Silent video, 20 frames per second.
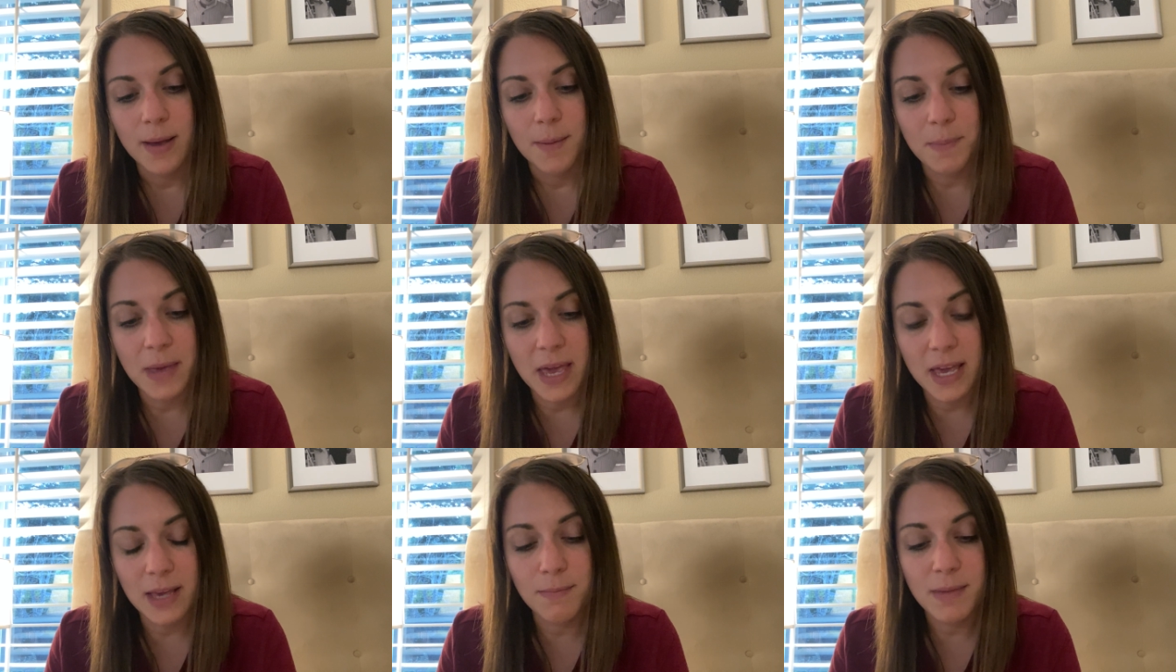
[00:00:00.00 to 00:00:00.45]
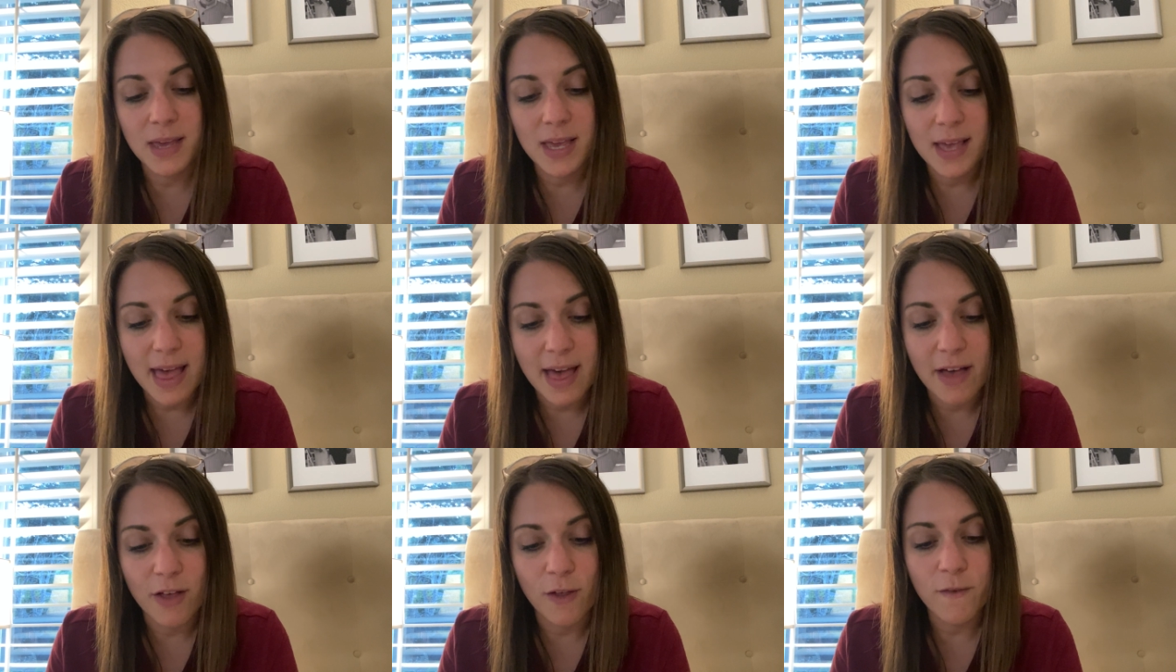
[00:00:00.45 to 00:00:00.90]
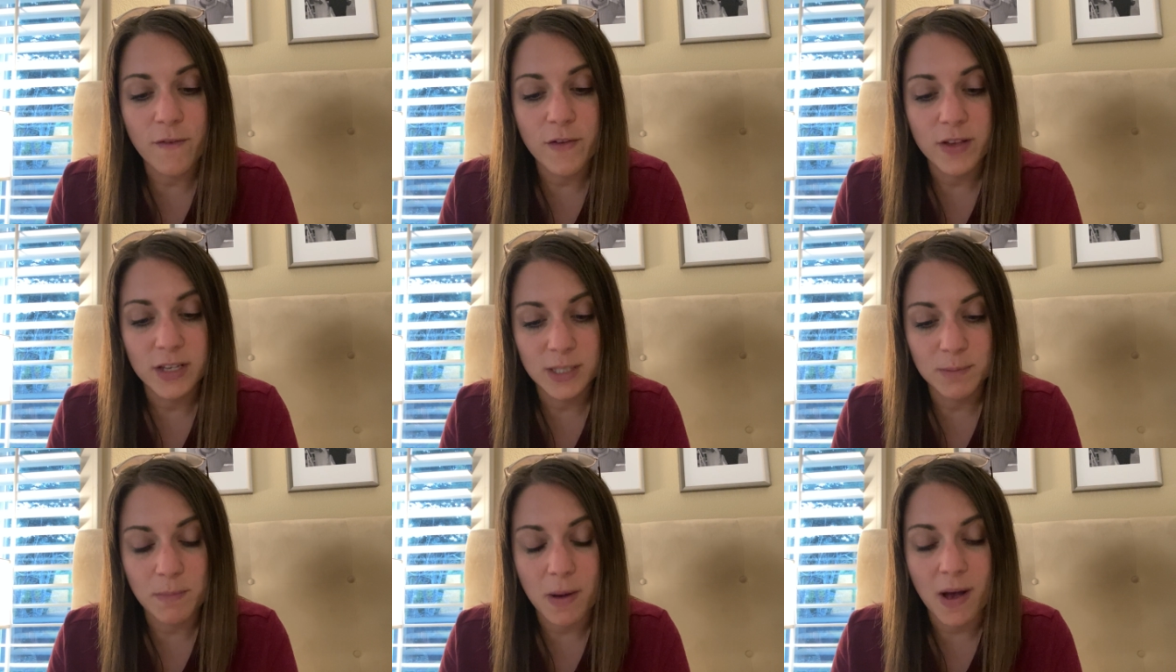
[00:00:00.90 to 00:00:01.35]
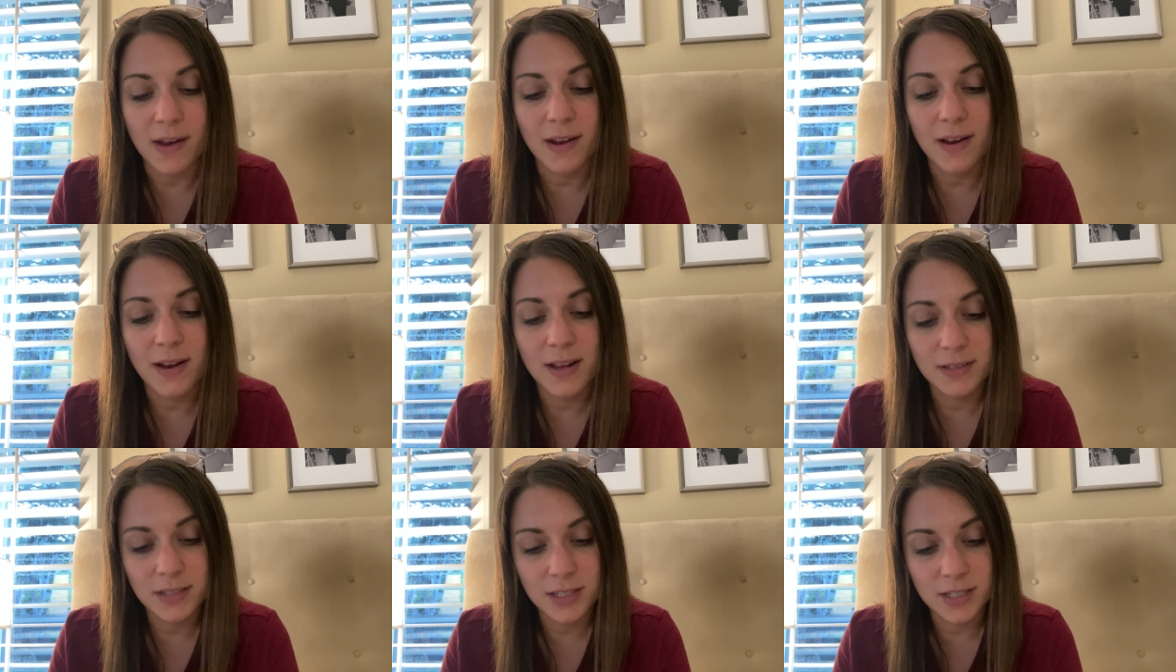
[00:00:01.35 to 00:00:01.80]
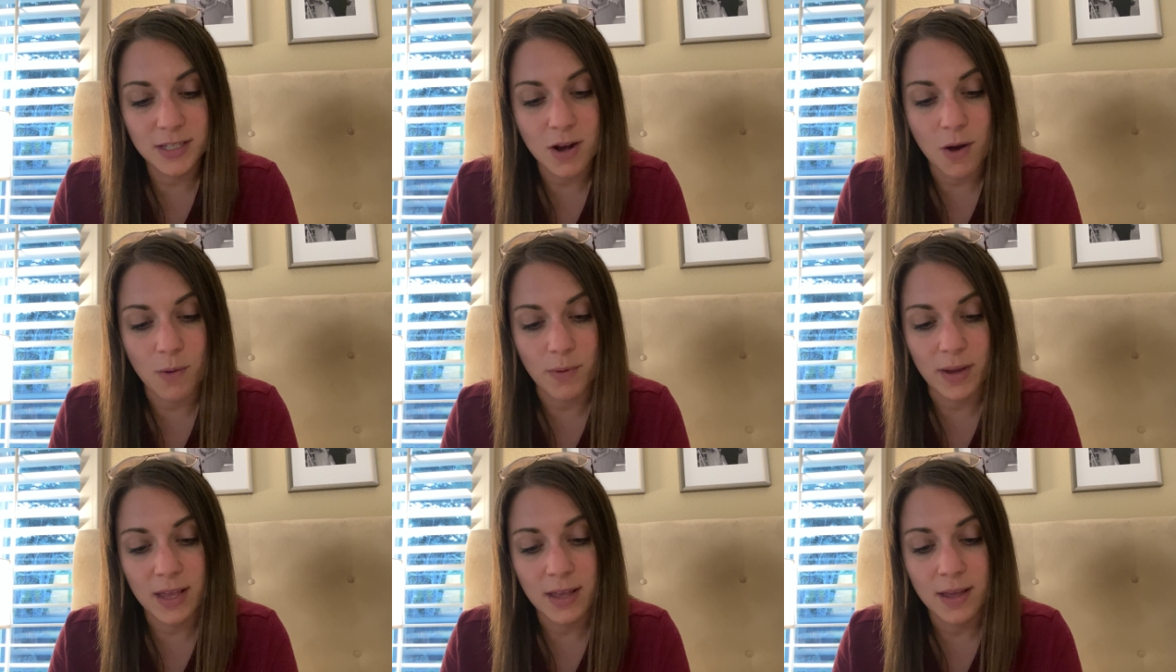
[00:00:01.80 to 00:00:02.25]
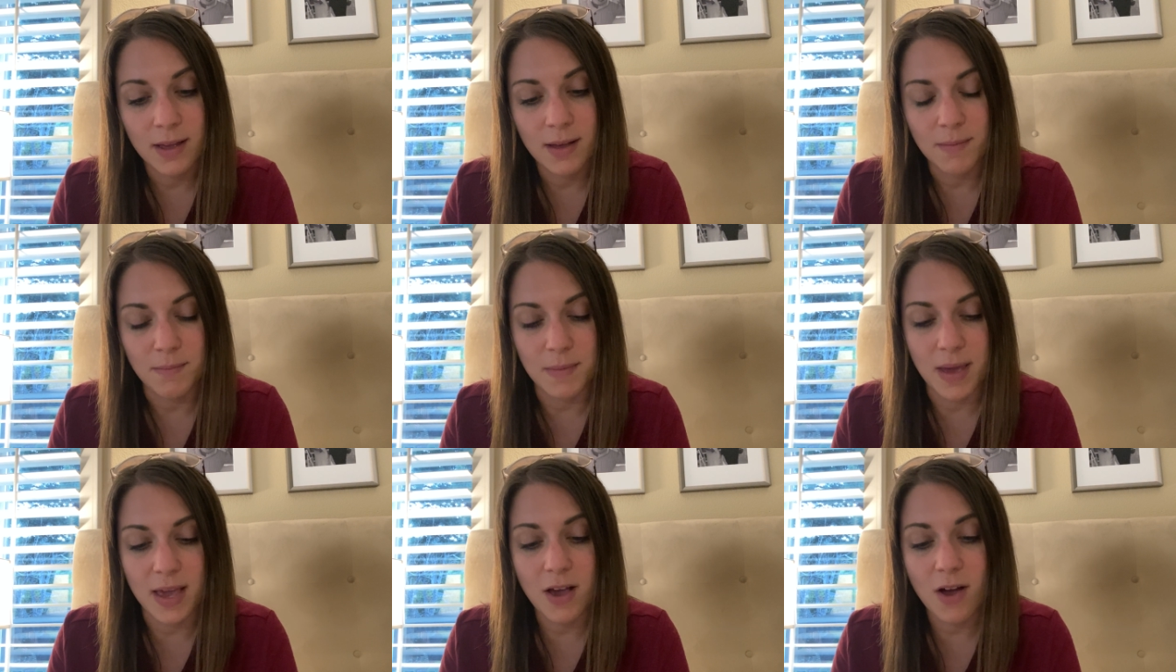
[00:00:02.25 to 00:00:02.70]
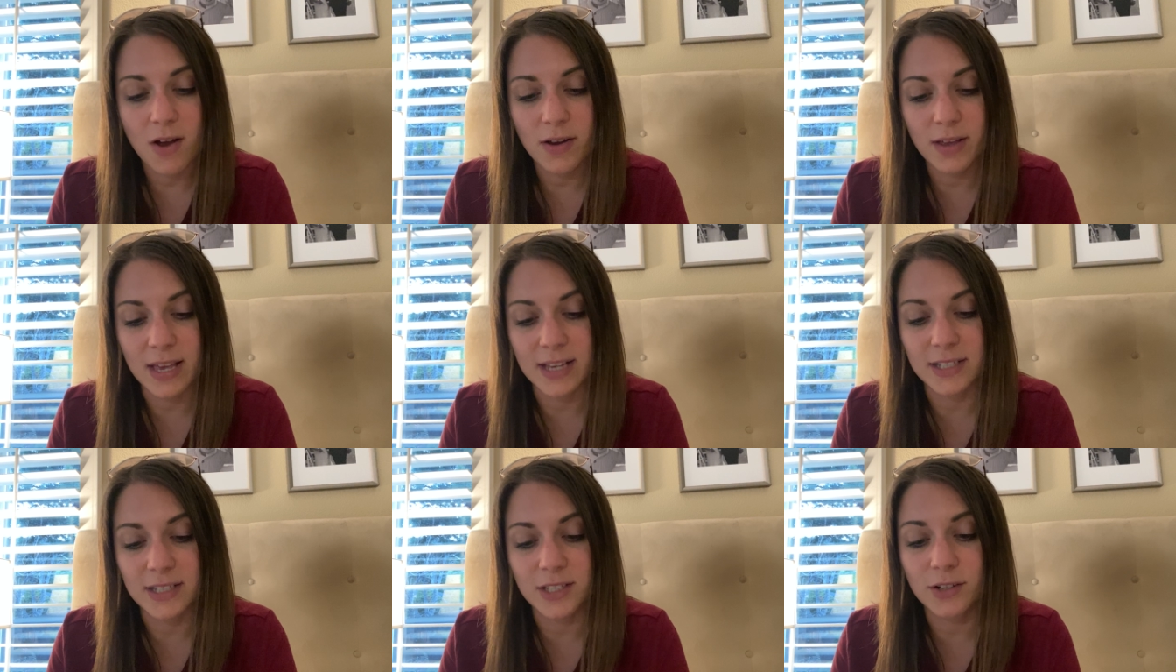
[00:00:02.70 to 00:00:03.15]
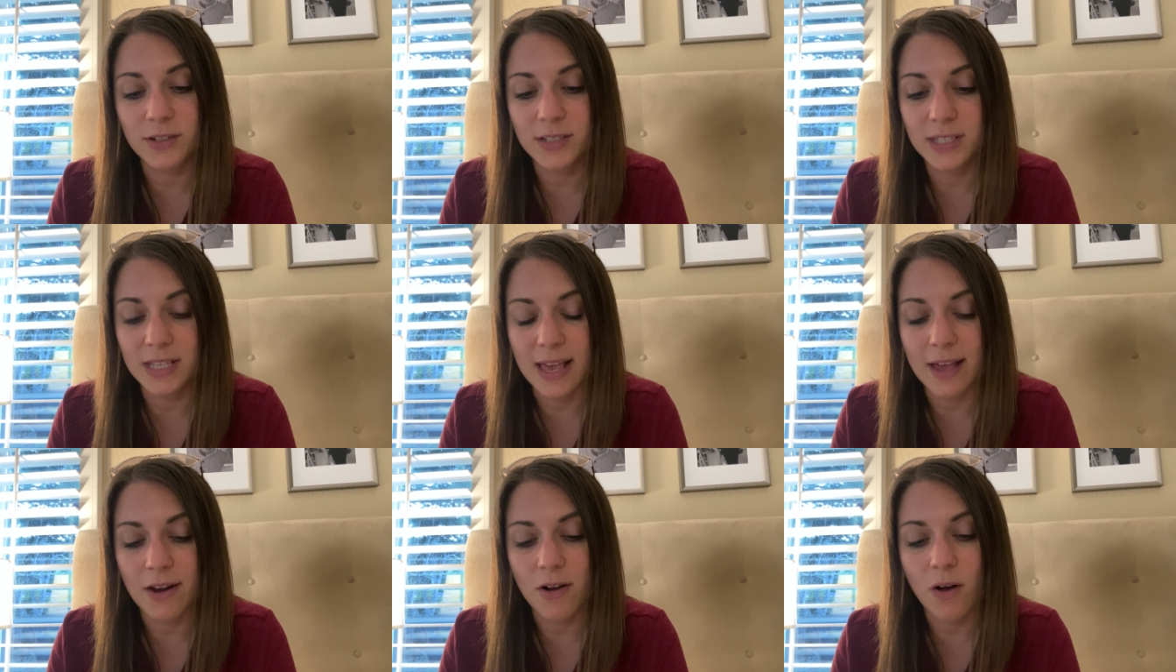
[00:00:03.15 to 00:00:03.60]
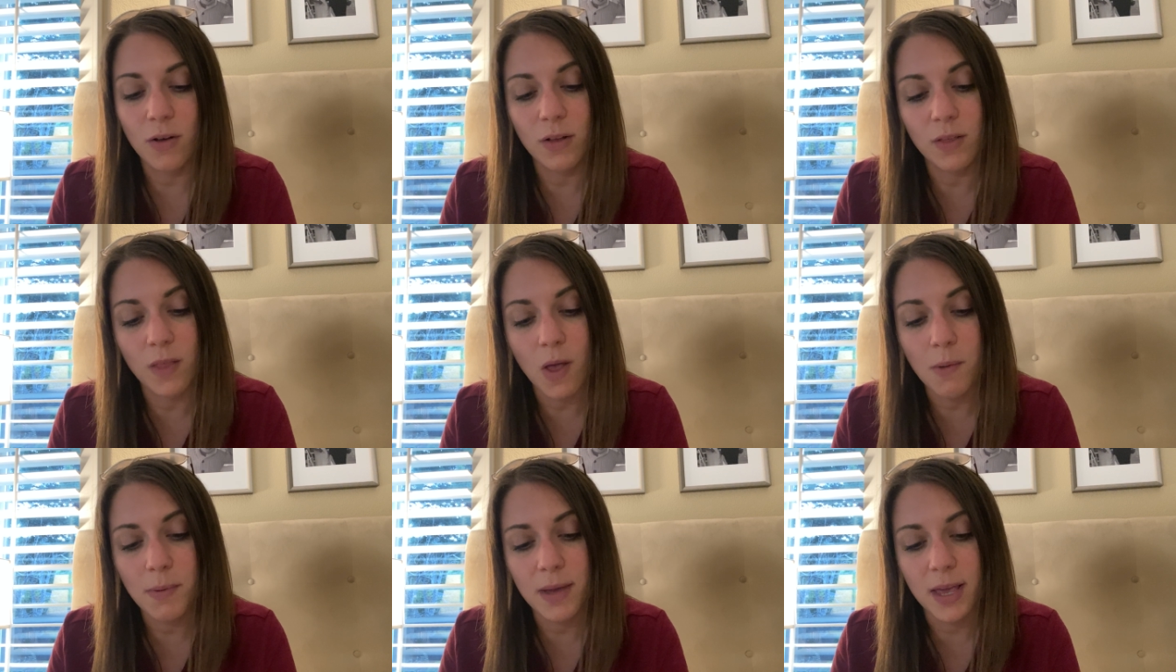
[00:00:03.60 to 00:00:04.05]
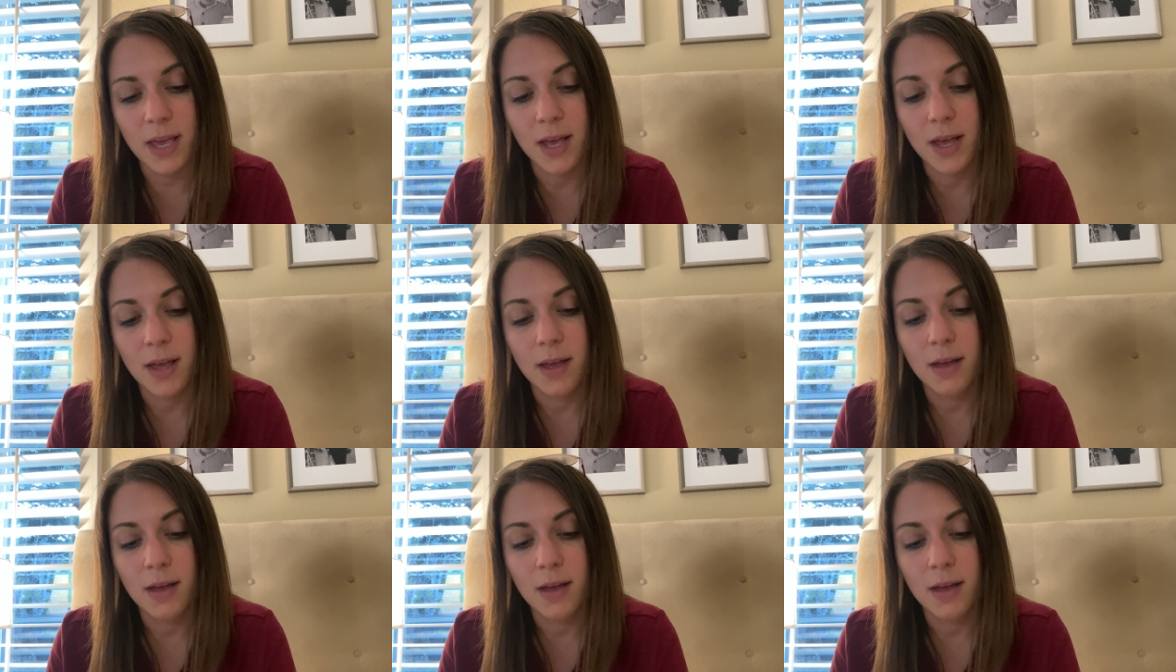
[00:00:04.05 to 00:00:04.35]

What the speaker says: Pygmy, elf, spotted and snowy, make our gizzards get all glowy.